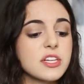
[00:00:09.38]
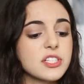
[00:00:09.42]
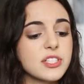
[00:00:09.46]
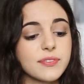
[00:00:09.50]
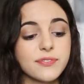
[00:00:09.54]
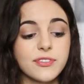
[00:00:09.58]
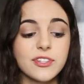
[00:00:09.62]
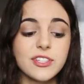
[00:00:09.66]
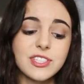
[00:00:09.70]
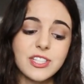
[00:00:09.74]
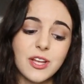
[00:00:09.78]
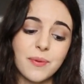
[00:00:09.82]

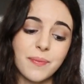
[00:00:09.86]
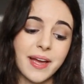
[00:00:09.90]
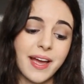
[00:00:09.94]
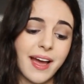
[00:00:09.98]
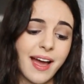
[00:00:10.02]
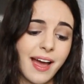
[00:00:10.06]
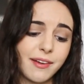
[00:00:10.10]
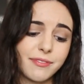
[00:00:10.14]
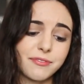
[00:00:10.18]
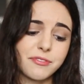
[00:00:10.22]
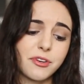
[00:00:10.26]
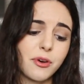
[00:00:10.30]
So first on my
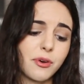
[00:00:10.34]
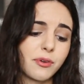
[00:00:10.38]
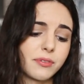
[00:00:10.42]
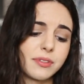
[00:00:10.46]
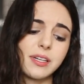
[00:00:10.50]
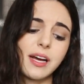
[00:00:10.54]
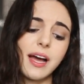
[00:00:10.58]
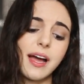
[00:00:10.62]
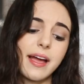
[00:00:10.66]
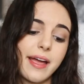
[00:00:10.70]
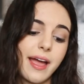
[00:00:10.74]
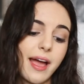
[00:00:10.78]

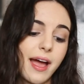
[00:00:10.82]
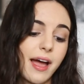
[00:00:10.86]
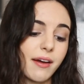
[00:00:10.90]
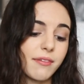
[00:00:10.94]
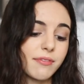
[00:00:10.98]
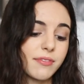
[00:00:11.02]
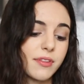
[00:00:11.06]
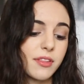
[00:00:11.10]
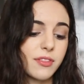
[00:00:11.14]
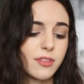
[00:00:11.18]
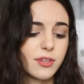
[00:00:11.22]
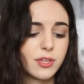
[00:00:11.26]
iPhone, I
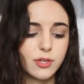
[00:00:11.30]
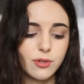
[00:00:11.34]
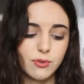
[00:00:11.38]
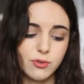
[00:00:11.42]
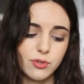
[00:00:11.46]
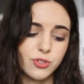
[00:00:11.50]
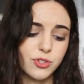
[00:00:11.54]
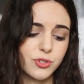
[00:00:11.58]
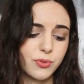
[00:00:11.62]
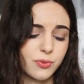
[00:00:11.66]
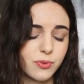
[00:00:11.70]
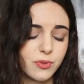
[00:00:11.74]
have the
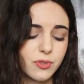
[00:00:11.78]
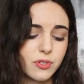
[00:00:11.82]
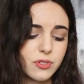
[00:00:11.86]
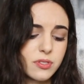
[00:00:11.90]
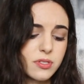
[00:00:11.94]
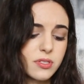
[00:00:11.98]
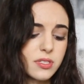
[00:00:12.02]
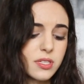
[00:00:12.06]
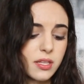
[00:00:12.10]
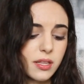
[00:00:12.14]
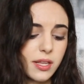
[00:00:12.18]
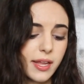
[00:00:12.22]

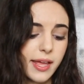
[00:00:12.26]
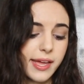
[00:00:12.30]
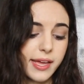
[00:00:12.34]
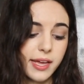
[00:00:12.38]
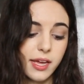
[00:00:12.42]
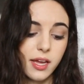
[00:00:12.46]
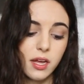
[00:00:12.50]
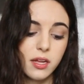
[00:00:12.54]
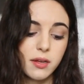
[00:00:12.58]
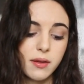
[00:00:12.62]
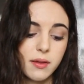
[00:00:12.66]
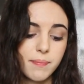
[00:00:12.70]
usuals
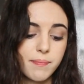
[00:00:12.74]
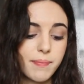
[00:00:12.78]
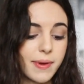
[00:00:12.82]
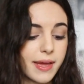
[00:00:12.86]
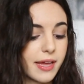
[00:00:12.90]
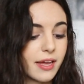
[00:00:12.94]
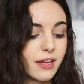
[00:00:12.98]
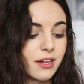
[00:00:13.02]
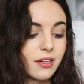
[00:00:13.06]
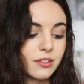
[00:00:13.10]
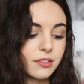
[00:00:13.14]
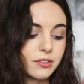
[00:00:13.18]
like
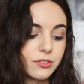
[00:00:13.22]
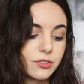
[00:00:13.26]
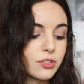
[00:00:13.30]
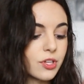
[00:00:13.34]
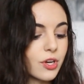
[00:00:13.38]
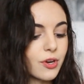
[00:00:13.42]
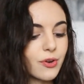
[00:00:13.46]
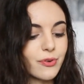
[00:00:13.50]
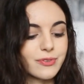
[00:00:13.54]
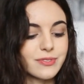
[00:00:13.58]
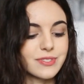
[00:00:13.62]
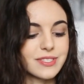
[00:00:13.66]
mail,
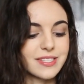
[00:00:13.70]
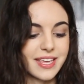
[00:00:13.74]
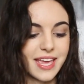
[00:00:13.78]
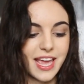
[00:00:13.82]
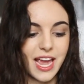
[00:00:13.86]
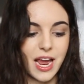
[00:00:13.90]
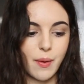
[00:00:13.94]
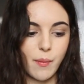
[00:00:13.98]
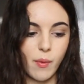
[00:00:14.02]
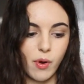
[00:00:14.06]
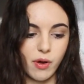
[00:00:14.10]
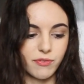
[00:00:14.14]
notes,
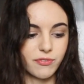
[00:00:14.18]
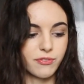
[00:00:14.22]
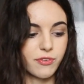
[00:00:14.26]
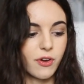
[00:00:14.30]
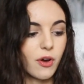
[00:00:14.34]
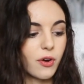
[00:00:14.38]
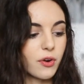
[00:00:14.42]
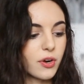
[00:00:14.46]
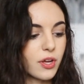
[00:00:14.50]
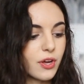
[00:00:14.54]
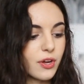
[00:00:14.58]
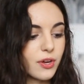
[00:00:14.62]
camera,
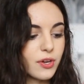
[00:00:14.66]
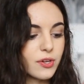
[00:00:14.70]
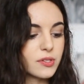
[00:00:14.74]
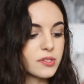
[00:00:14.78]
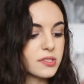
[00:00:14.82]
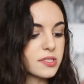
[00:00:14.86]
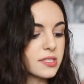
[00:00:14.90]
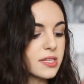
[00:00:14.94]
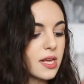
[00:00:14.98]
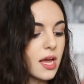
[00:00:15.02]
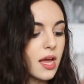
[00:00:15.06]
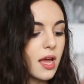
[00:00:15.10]

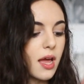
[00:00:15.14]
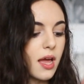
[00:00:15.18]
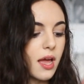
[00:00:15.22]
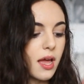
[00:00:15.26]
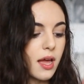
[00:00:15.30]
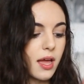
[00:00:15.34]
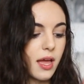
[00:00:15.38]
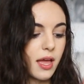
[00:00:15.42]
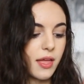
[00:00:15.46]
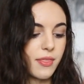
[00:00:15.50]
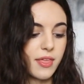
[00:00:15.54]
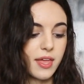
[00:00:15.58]
photos,
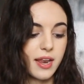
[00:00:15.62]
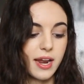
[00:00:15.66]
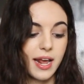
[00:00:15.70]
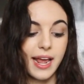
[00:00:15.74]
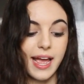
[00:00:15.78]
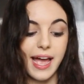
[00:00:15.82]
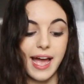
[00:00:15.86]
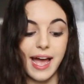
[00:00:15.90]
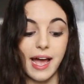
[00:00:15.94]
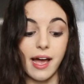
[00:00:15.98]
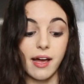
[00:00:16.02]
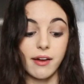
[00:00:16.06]
and then I
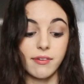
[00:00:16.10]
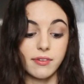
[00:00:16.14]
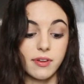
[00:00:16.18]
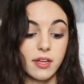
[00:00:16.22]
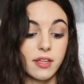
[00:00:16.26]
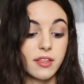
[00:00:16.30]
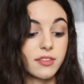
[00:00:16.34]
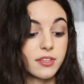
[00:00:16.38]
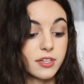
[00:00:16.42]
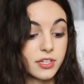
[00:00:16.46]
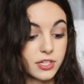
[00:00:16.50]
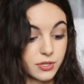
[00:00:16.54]

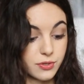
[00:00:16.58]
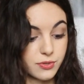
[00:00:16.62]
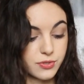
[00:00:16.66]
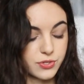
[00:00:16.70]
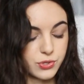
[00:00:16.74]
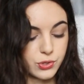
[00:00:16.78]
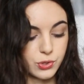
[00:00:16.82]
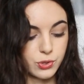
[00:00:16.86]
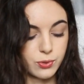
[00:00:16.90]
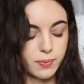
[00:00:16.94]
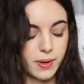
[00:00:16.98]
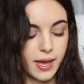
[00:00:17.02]
have the
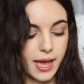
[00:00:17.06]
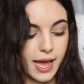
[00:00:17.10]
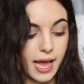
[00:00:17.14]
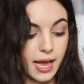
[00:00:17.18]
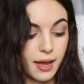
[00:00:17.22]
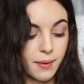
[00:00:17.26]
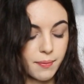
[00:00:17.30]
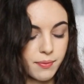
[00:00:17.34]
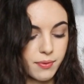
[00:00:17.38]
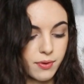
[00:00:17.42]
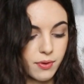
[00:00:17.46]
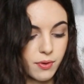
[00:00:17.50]
YouTube
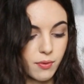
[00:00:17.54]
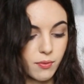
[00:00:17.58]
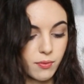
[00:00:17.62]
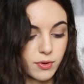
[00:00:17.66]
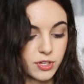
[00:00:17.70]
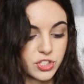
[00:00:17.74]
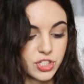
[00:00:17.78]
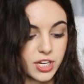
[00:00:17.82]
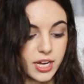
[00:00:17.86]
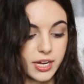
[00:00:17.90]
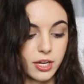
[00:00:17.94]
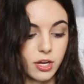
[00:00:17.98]
app,
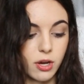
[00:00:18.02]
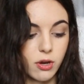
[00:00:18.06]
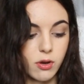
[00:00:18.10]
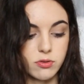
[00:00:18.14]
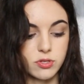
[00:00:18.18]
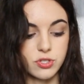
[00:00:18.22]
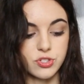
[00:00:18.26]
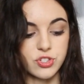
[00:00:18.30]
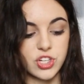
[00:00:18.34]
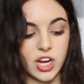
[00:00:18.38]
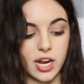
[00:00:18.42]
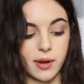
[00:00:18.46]
which I
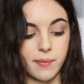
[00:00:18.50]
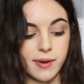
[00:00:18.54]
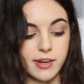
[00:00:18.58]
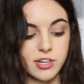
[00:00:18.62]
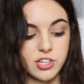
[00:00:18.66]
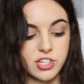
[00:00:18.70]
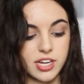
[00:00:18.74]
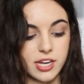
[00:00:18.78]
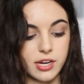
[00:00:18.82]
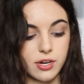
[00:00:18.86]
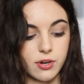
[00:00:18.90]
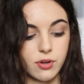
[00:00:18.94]
go to check my
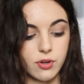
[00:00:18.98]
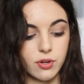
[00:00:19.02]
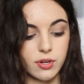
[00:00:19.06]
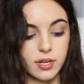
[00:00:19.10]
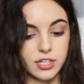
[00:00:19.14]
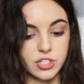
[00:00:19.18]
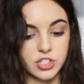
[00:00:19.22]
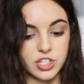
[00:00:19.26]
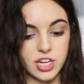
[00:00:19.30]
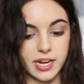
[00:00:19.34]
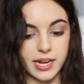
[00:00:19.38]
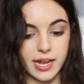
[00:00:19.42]
channel
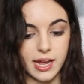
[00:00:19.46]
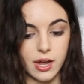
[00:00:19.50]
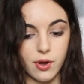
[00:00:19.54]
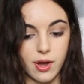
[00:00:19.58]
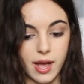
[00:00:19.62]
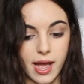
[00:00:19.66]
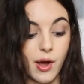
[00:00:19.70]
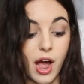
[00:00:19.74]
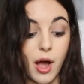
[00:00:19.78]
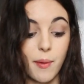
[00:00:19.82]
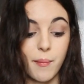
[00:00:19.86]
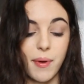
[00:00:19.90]
and check
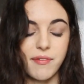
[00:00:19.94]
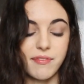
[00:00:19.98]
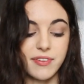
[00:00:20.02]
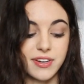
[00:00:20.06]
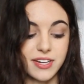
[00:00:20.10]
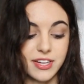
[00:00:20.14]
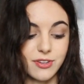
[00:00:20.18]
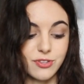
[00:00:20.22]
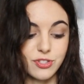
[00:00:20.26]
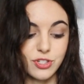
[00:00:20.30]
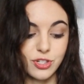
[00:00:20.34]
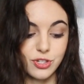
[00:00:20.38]
out how my
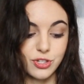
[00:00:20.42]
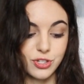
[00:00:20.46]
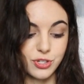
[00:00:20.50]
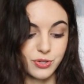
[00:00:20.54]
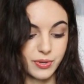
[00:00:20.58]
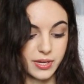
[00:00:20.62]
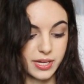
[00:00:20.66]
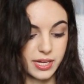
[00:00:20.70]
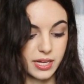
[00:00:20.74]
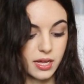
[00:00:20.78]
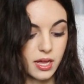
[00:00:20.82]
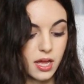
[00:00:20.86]
videos are
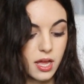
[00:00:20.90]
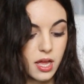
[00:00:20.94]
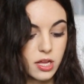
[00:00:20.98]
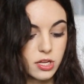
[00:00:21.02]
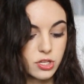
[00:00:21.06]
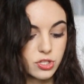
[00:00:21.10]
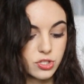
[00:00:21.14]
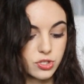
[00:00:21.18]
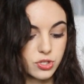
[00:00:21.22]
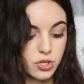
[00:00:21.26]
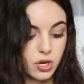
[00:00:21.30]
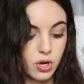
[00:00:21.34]
doing.
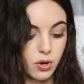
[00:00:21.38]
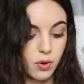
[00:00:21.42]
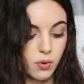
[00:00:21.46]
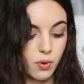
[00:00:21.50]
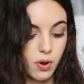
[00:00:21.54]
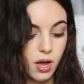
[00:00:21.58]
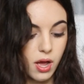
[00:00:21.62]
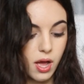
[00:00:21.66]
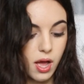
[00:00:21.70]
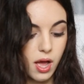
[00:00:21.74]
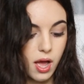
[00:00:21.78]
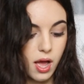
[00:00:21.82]

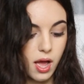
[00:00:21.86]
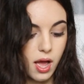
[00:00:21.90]
So